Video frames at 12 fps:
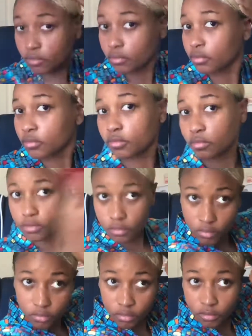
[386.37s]
And then I'm going to
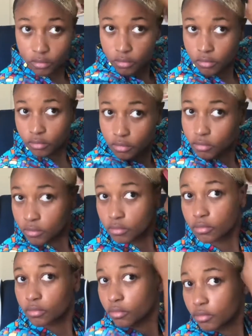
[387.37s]
take the
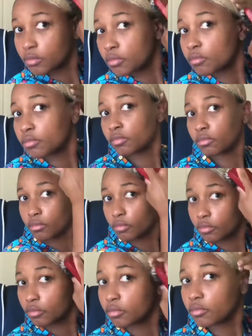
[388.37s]
brush,
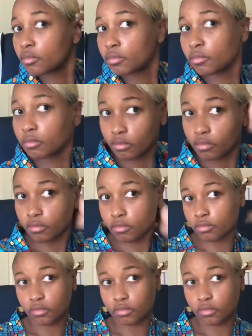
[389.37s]
brush it.